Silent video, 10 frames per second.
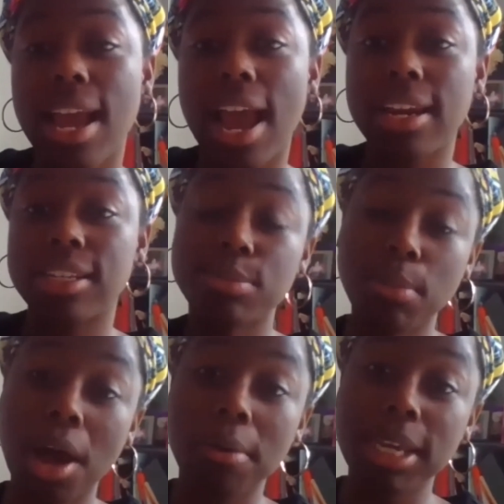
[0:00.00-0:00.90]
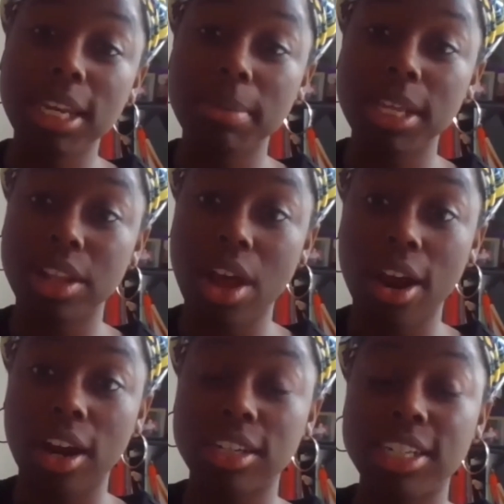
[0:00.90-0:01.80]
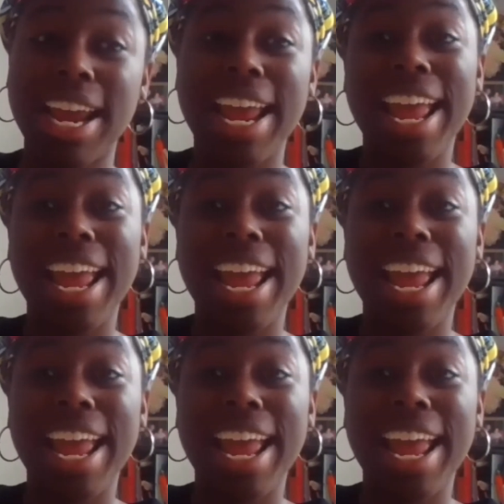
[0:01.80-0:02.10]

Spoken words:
I did small, medium, and large,